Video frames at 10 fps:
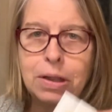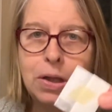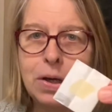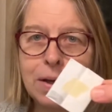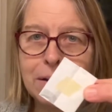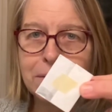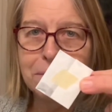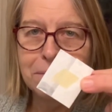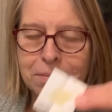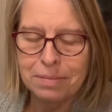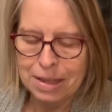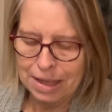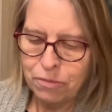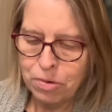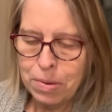Look.
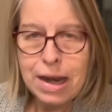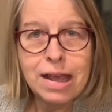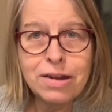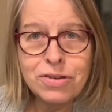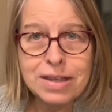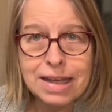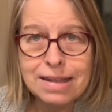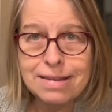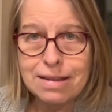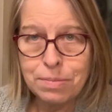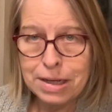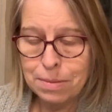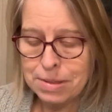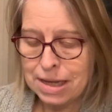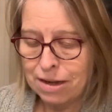From what I understand,
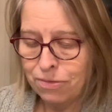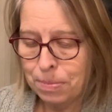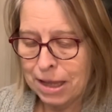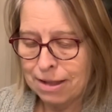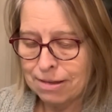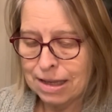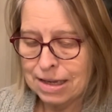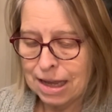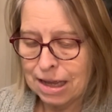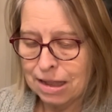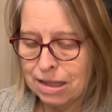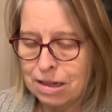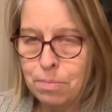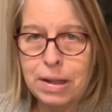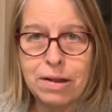sometimes native plants can take a
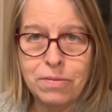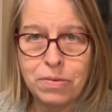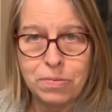little bit of